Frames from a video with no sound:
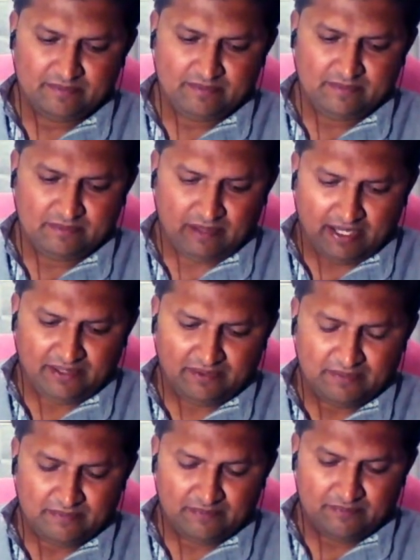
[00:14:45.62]
Right?
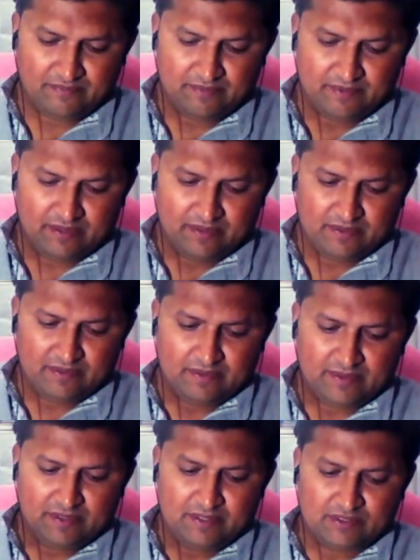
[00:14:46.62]

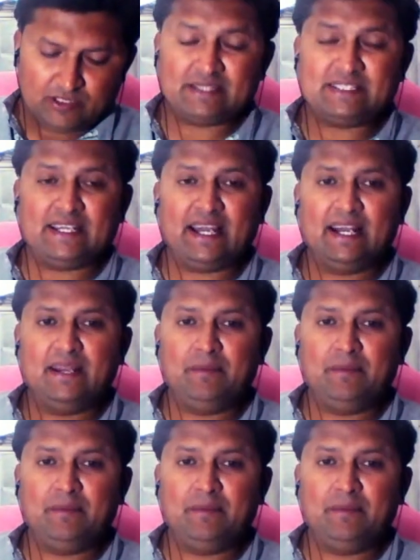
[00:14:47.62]
So basically